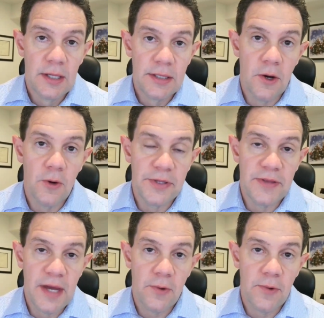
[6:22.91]
you know, but
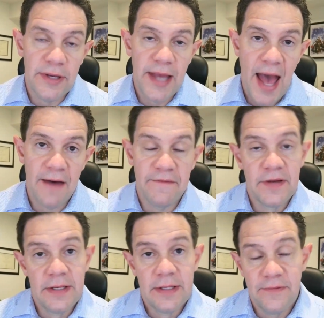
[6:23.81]
they don't really have
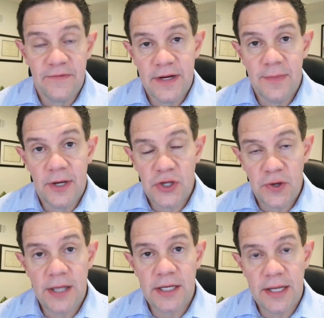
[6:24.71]
very much
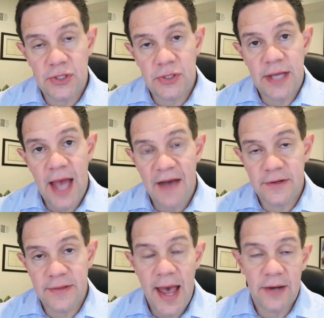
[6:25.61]
credit history
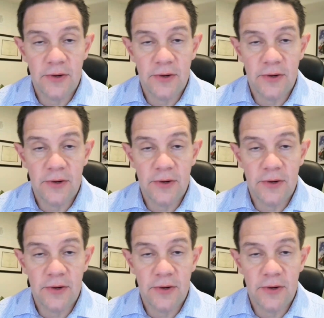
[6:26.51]
after that,